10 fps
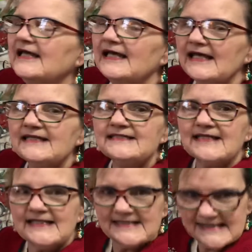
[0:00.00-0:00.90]
"It's
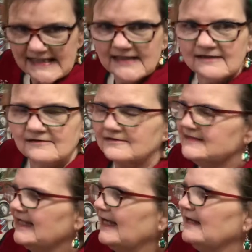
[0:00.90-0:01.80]
a deal,"
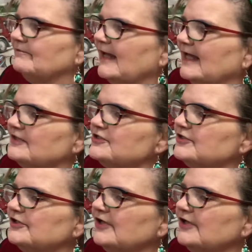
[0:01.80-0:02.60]
Sam answered.